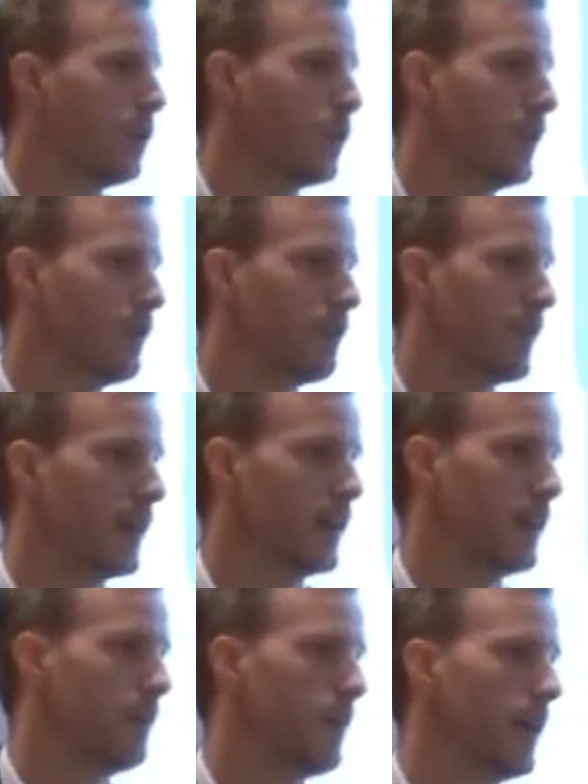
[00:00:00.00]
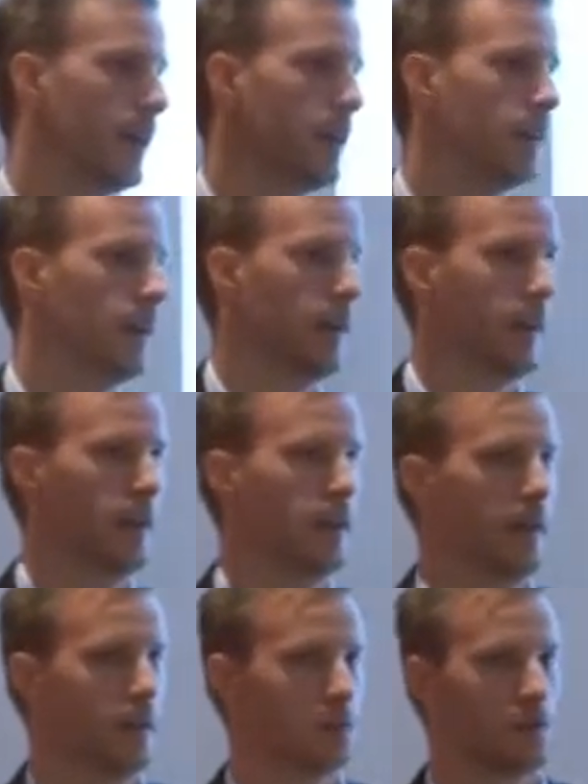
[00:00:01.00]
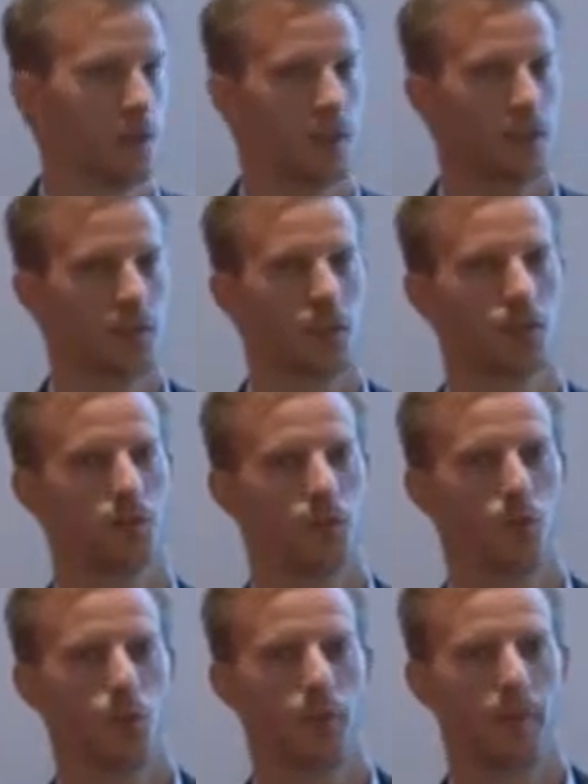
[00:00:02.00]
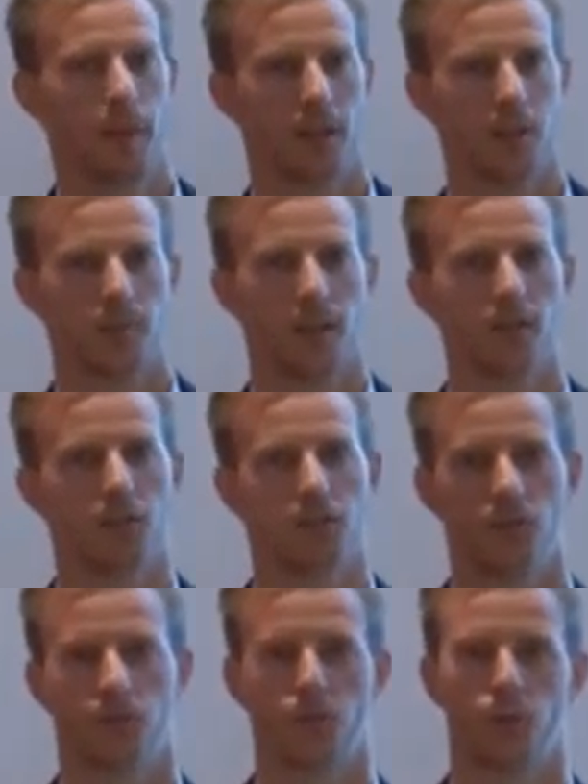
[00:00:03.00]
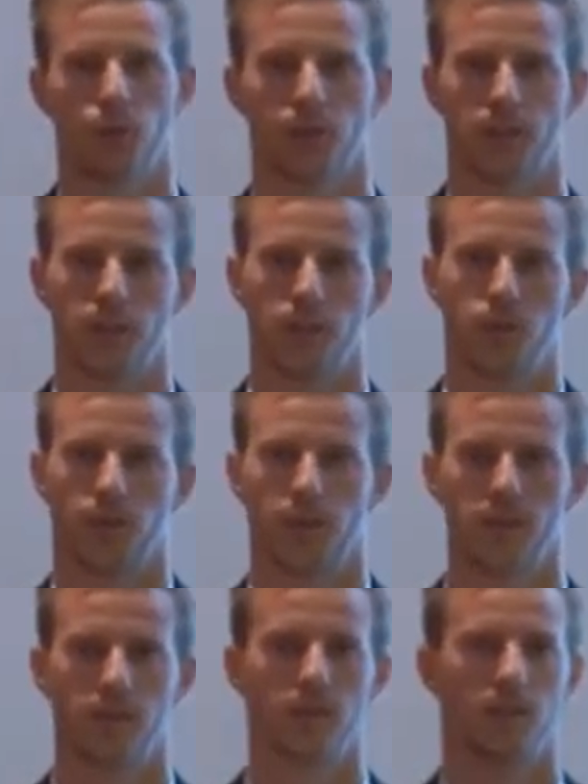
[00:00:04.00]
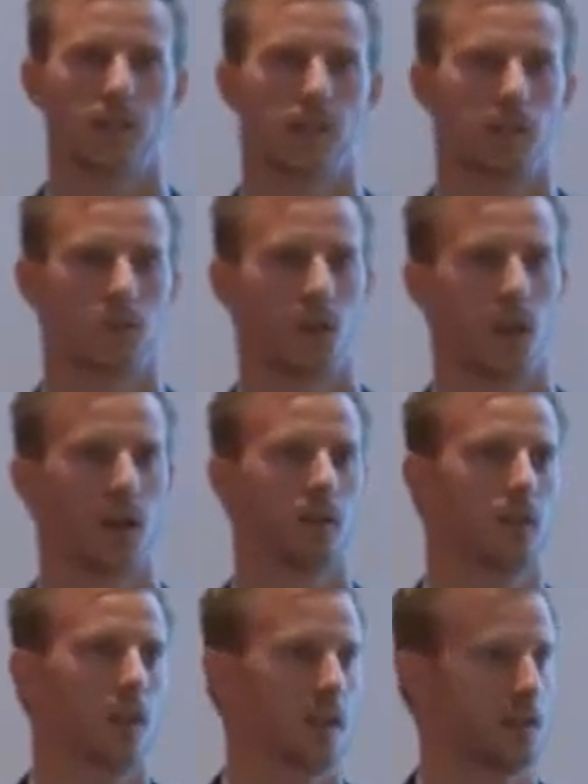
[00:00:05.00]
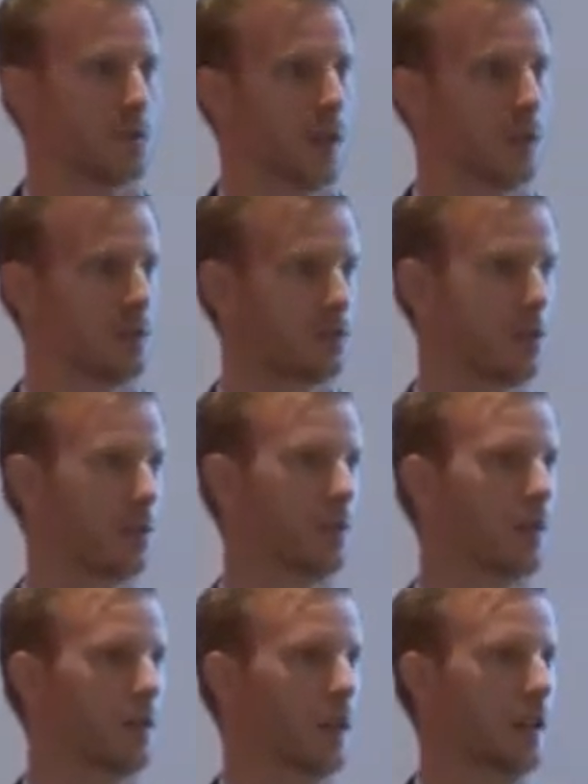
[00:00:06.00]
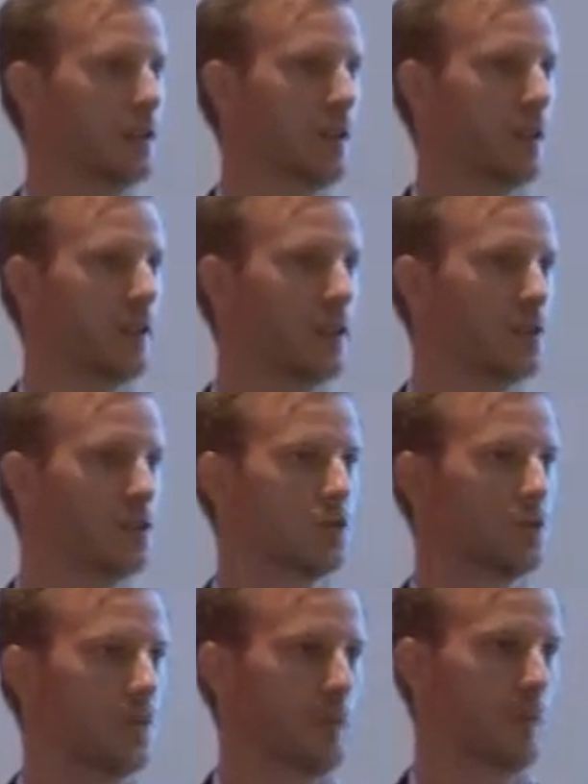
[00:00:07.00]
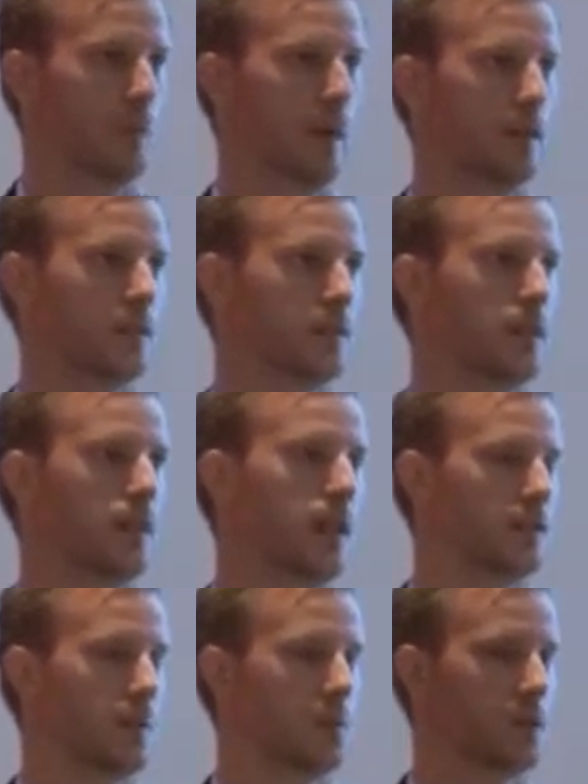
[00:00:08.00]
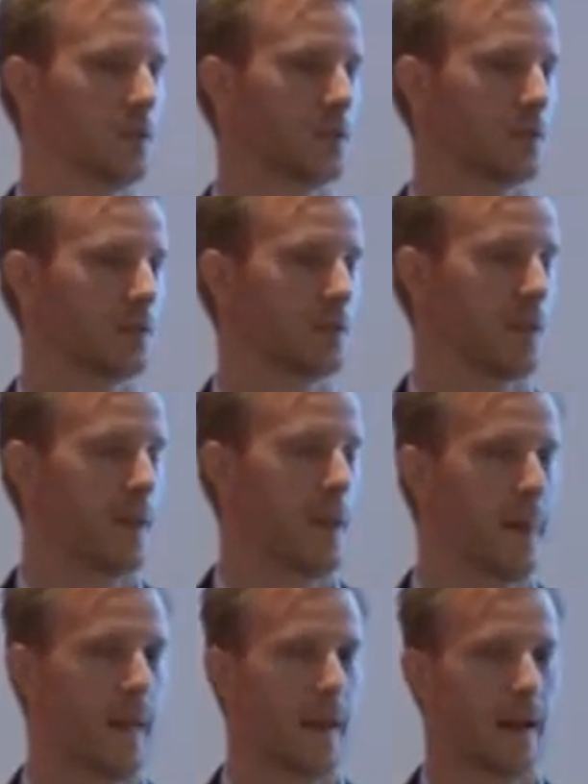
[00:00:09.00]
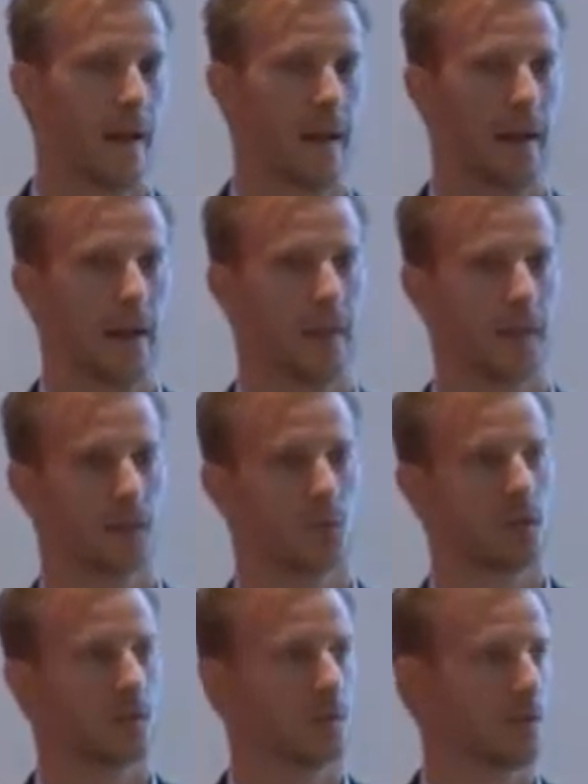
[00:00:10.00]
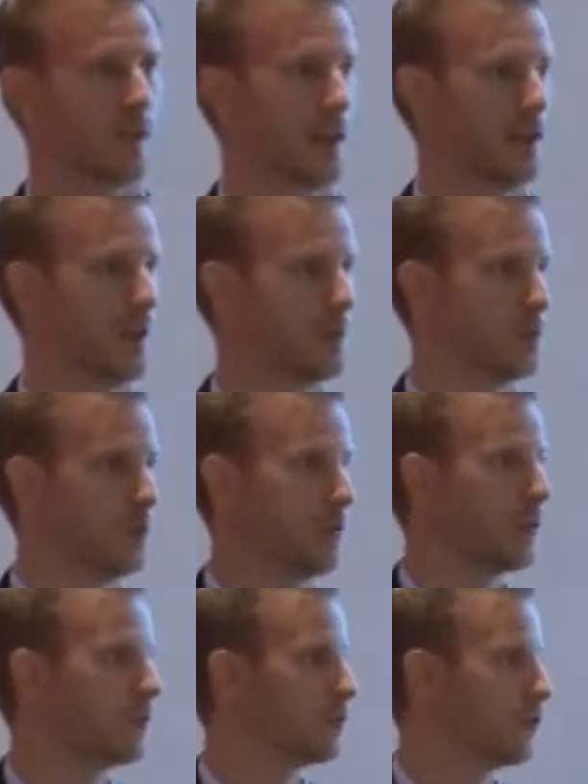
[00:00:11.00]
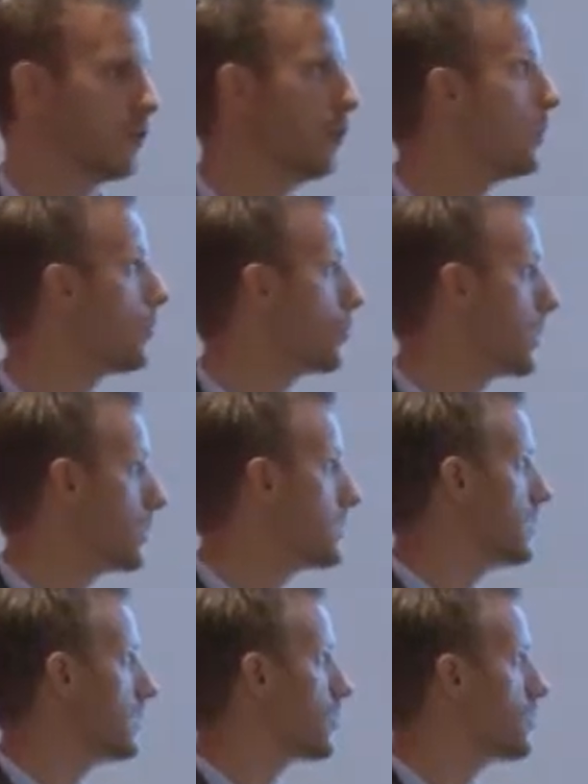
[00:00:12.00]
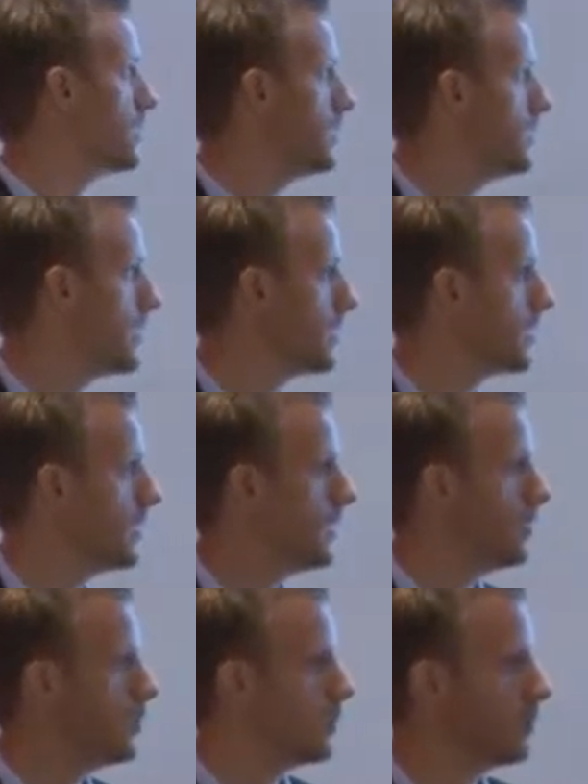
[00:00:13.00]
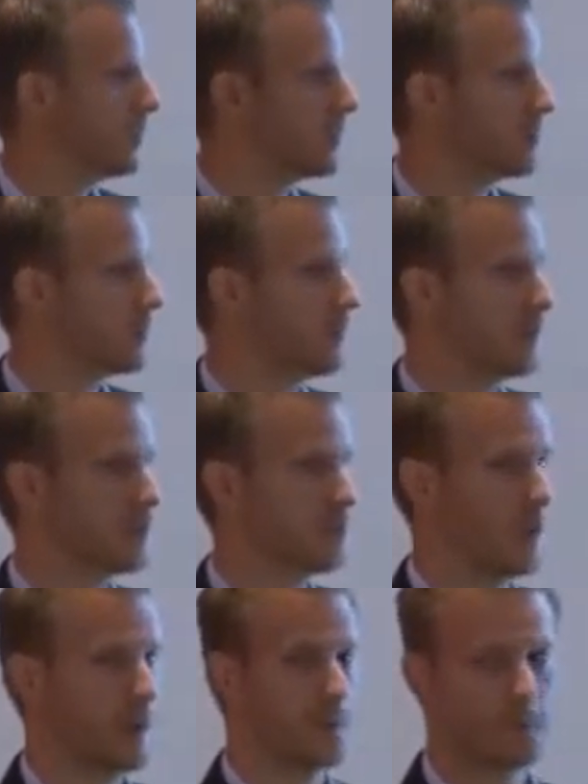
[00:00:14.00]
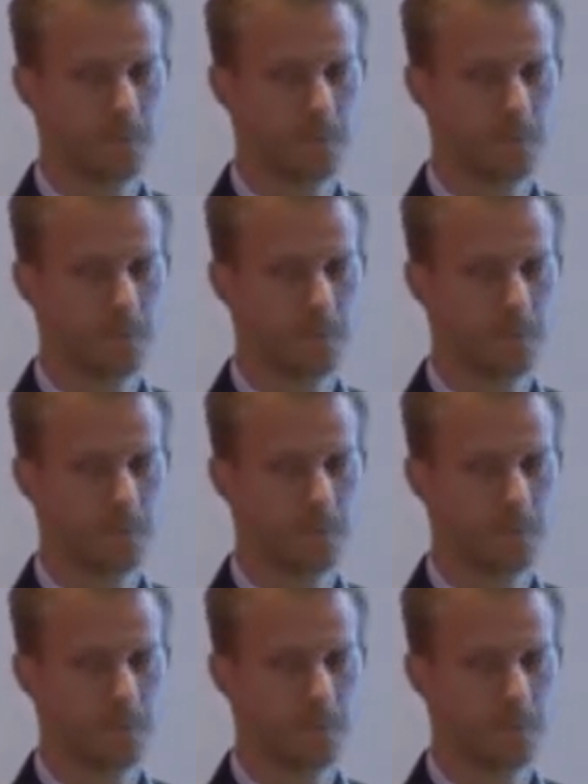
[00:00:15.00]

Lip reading: We finally made a suggestion to the management to continue the business in Venezuela, as we had solved some of the issues, but still had some risks. And this was finally approved. So we are still continuing doing business in Venezuela.